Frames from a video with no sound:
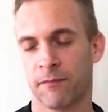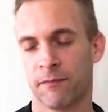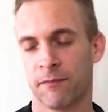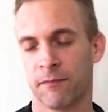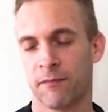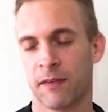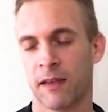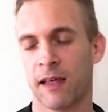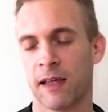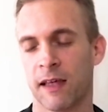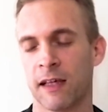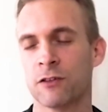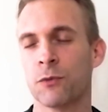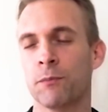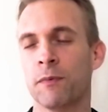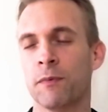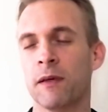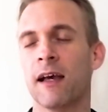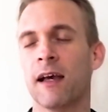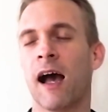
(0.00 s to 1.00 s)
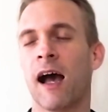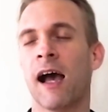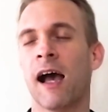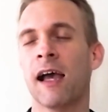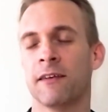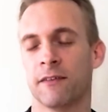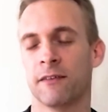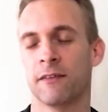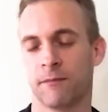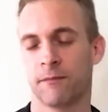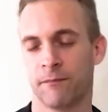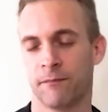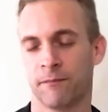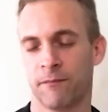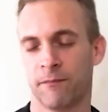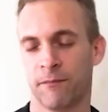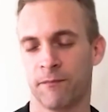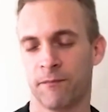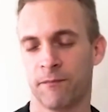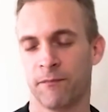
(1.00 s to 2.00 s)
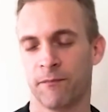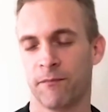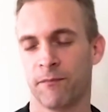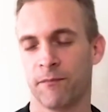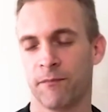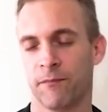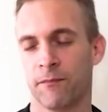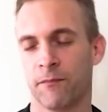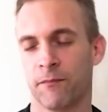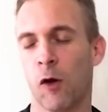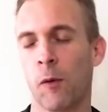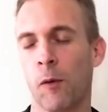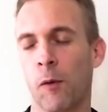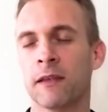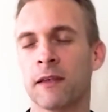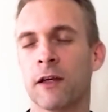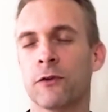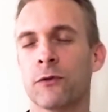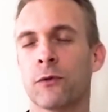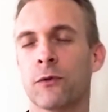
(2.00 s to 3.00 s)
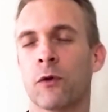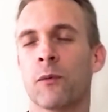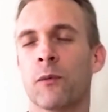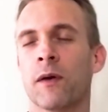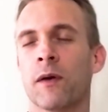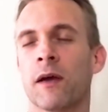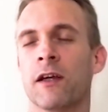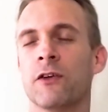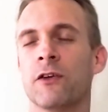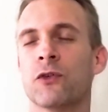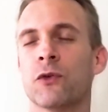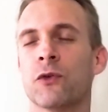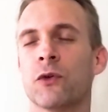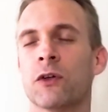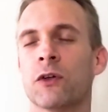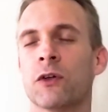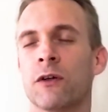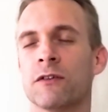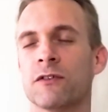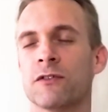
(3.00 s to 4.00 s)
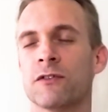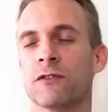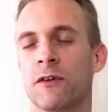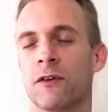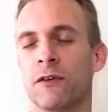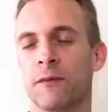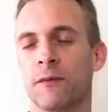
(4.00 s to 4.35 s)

And so be kind. Open that doorway into your own soul